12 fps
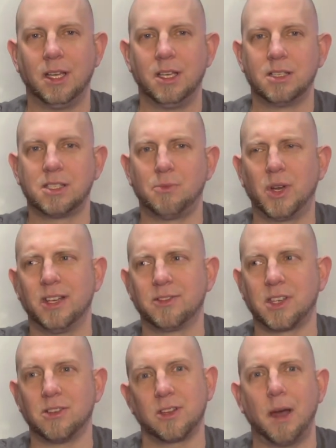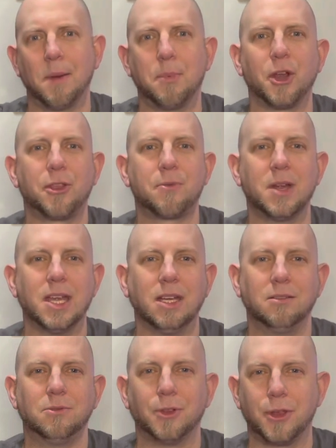Someone else goes, I'm going to put a 3.
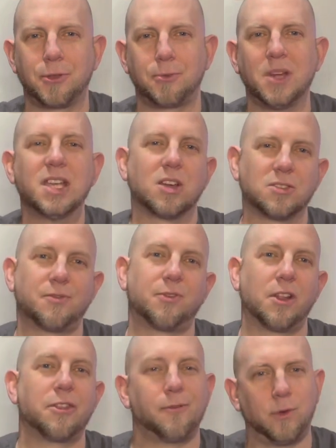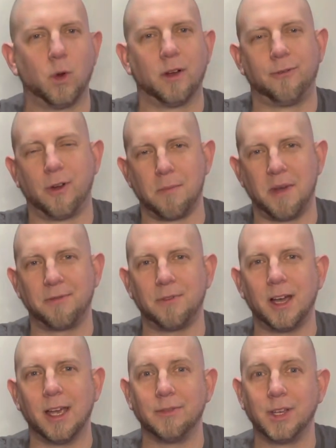Well, their 3 goes in front of the 4 in front of my
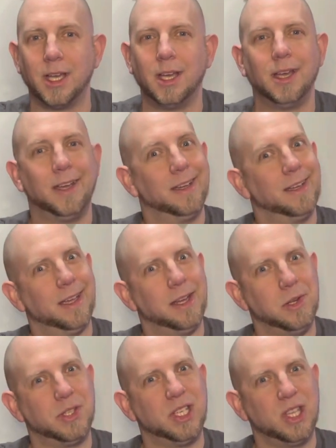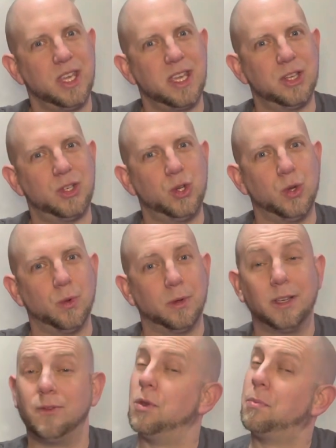5. And you see the issue.
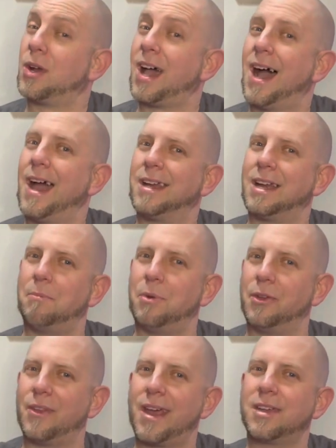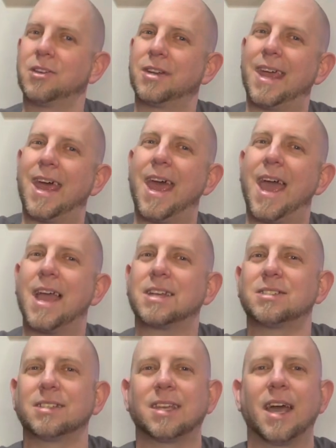If you put a high number, that could
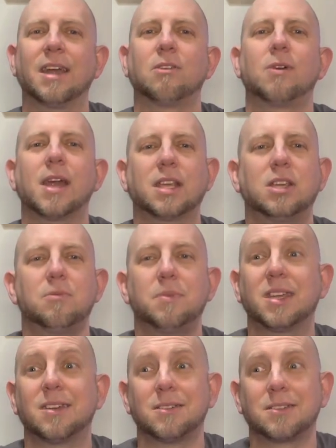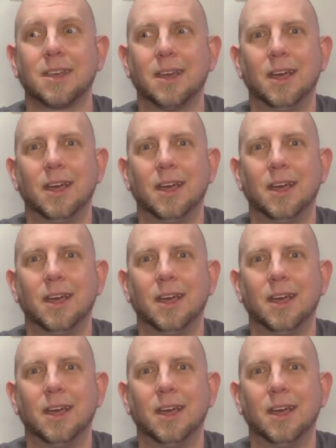actually kind of wreck you, because